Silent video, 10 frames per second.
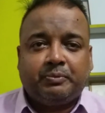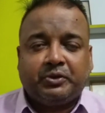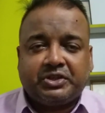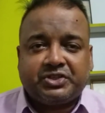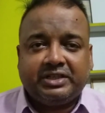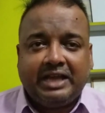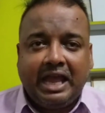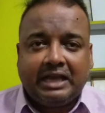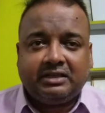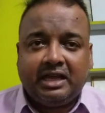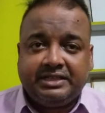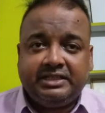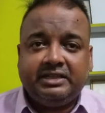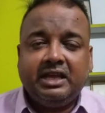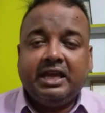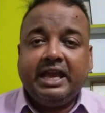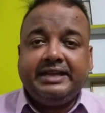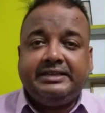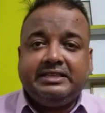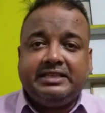Protection Act
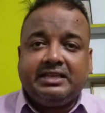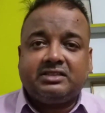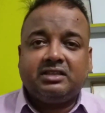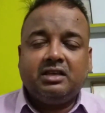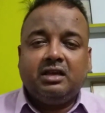1986.